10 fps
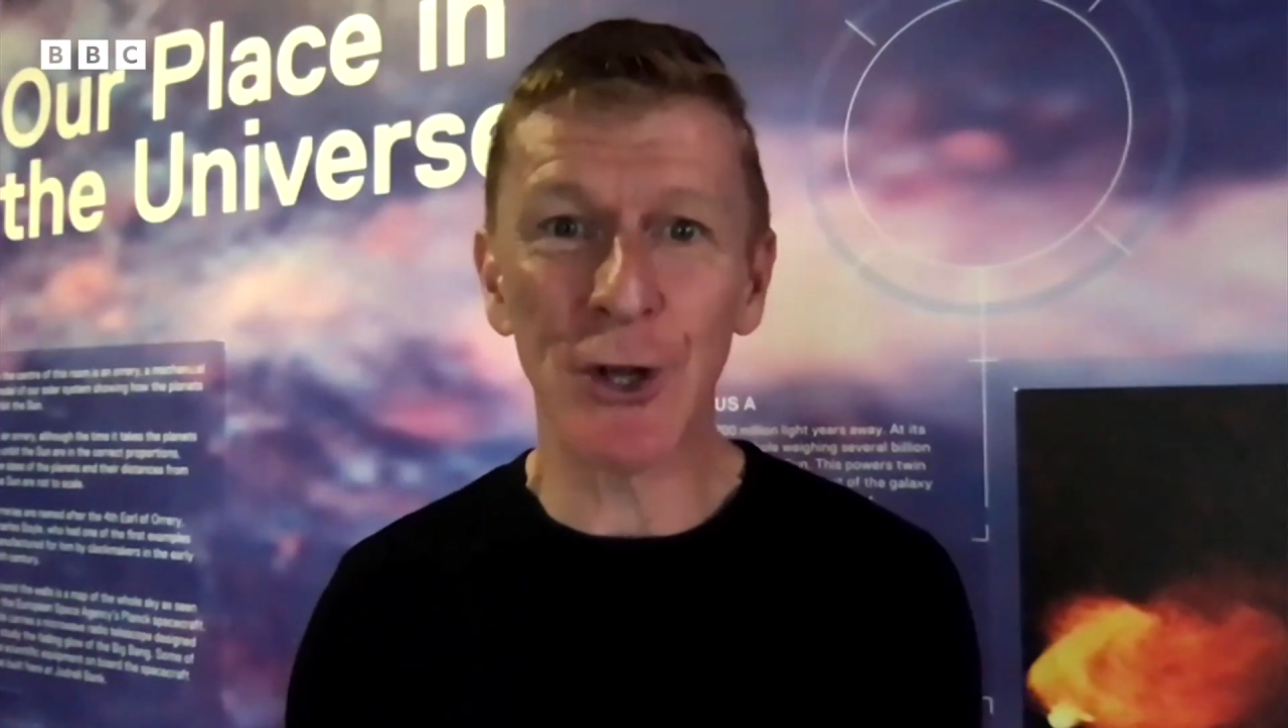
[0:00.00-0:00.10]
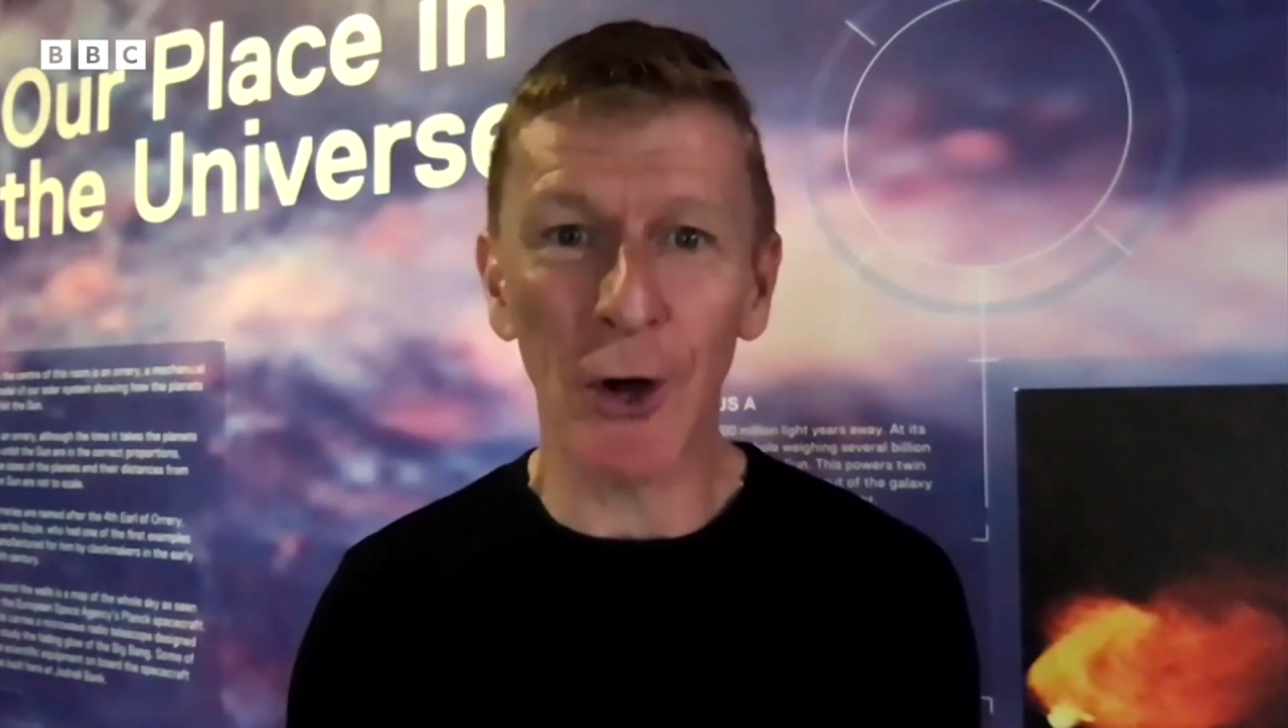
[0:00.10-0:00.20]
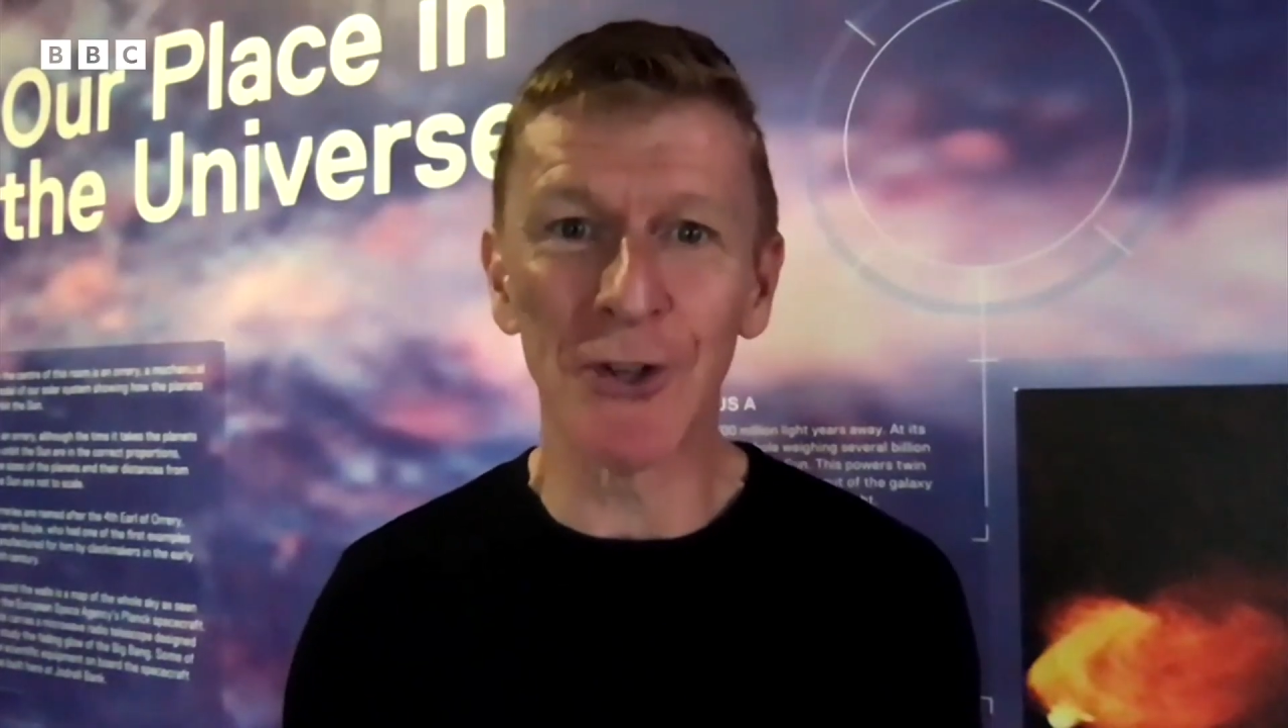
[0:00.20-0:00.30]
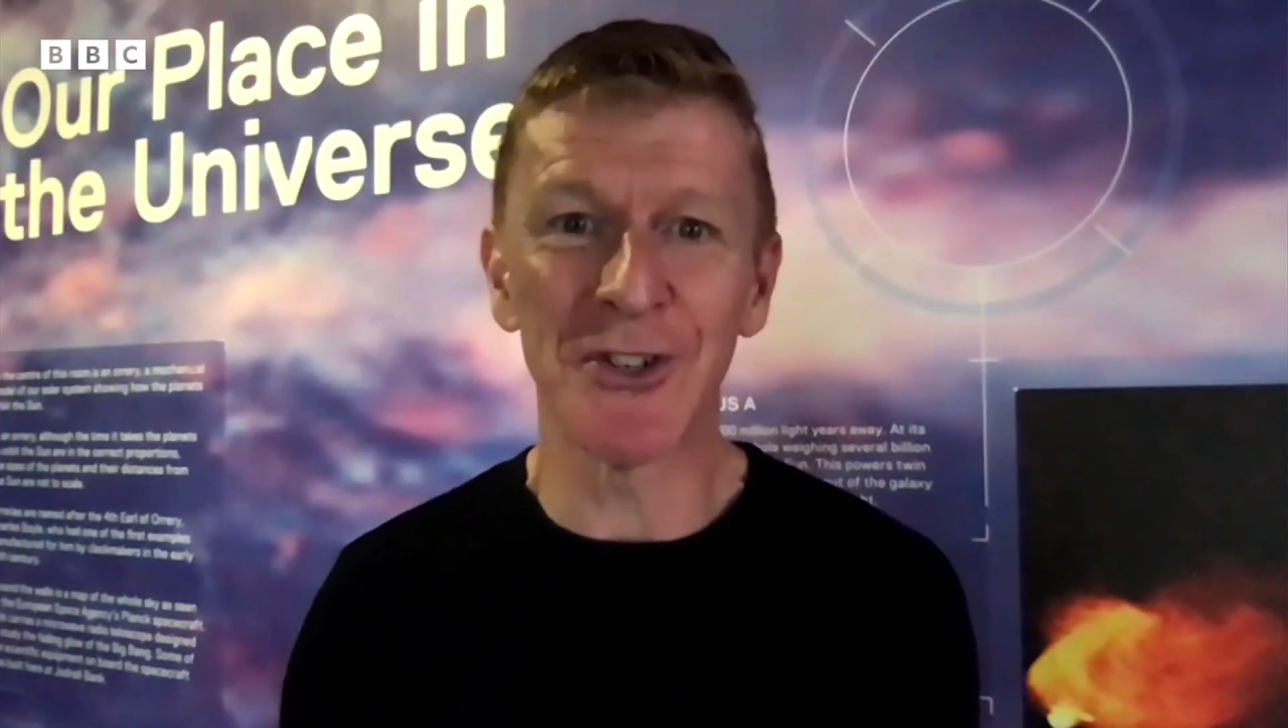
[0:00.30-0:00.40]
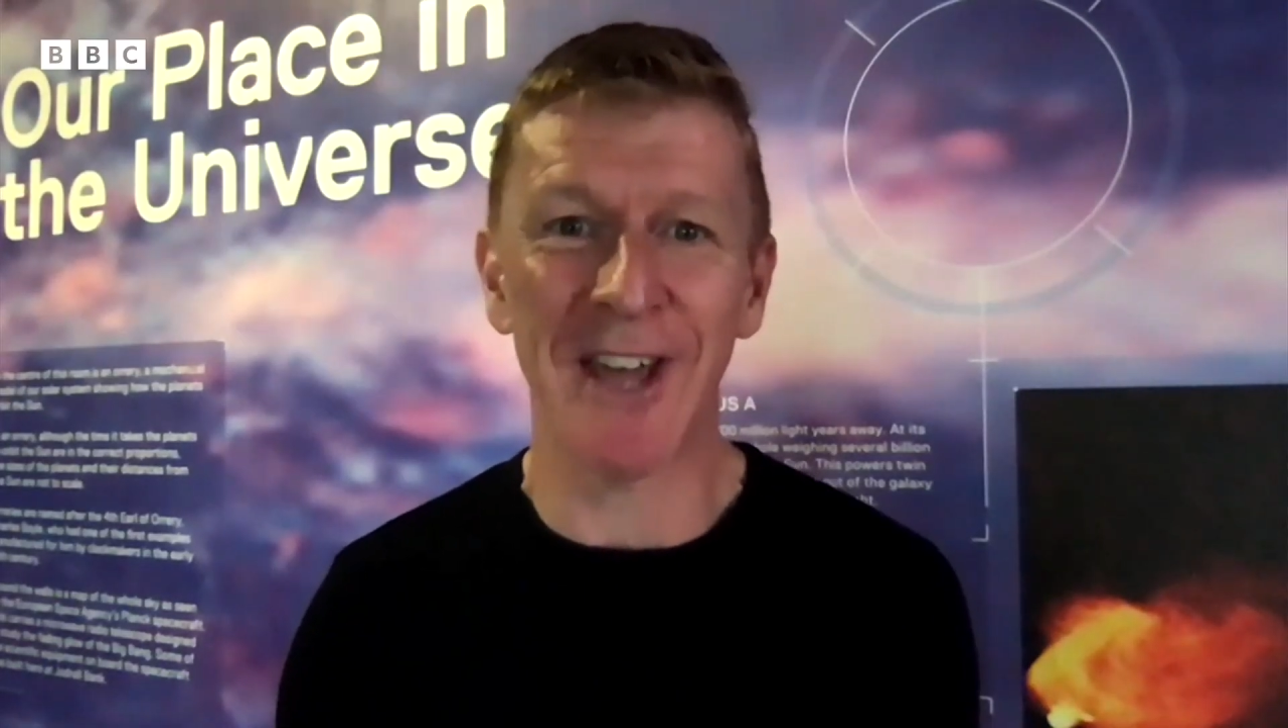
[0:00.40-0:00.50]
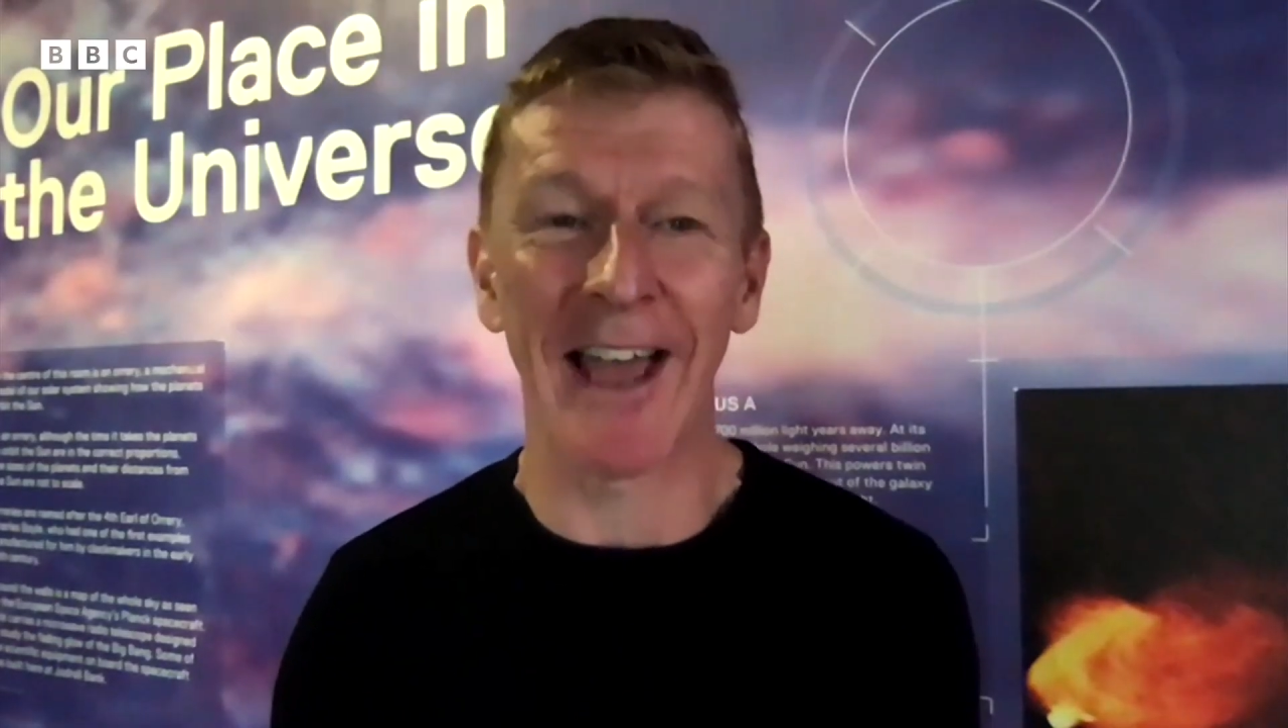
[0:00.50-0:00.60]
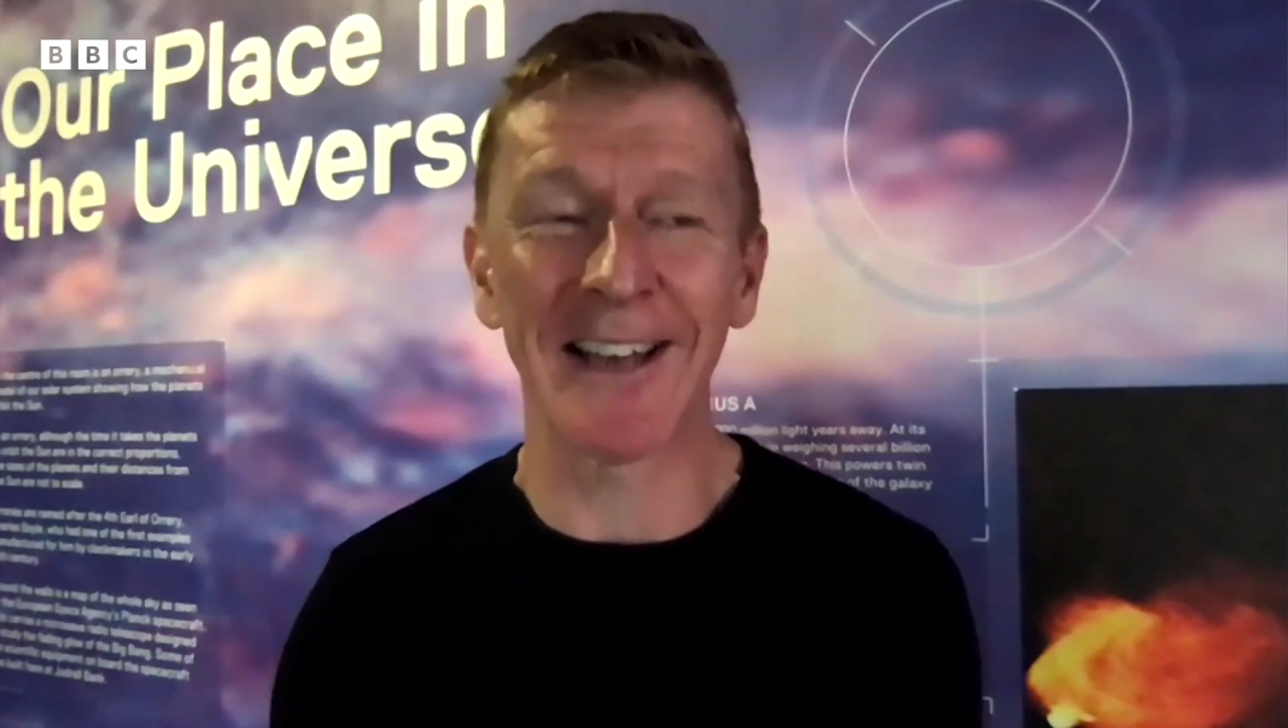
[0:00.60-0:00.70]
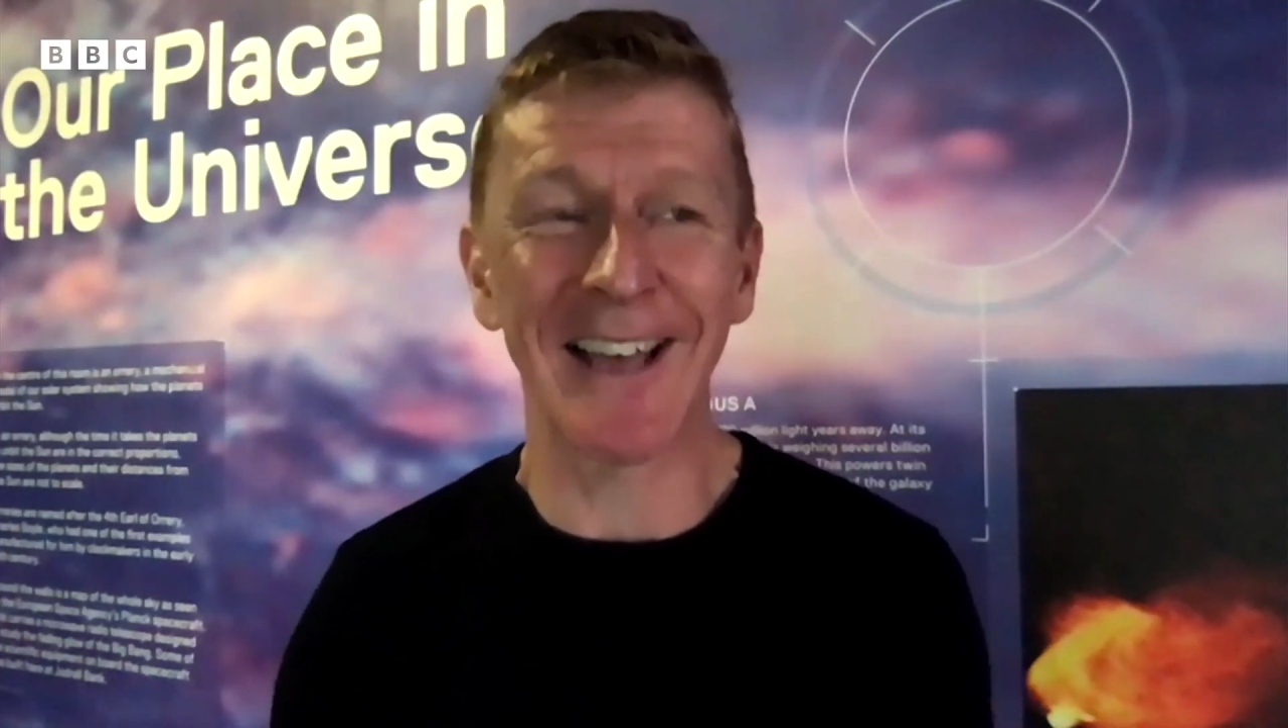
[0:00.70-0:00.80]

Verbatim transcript: contact?"